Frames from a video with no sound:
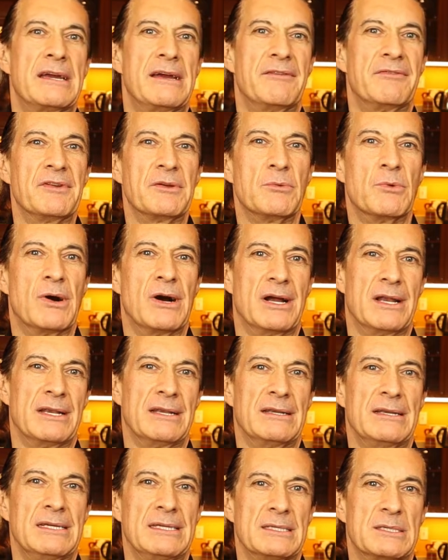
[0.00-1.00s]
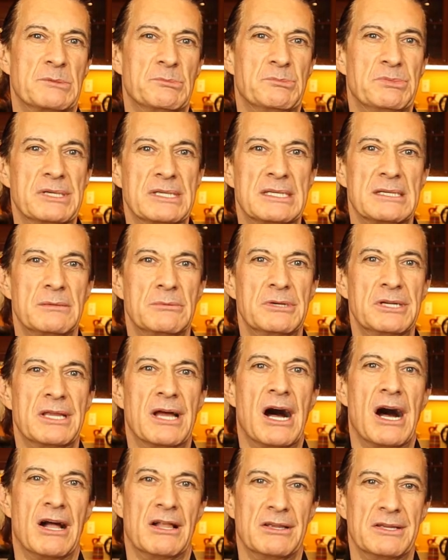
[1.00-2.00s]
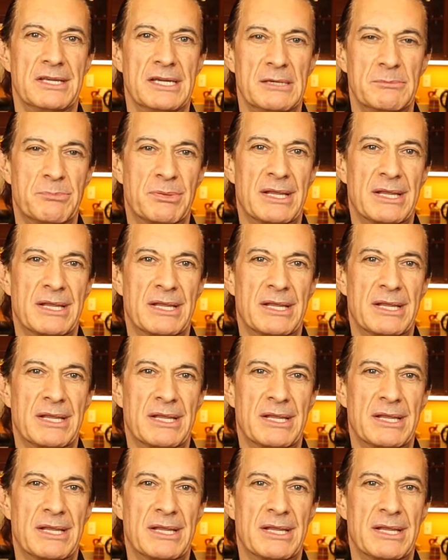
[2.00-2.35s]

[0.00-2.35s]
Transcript: Everyone is busy with holiday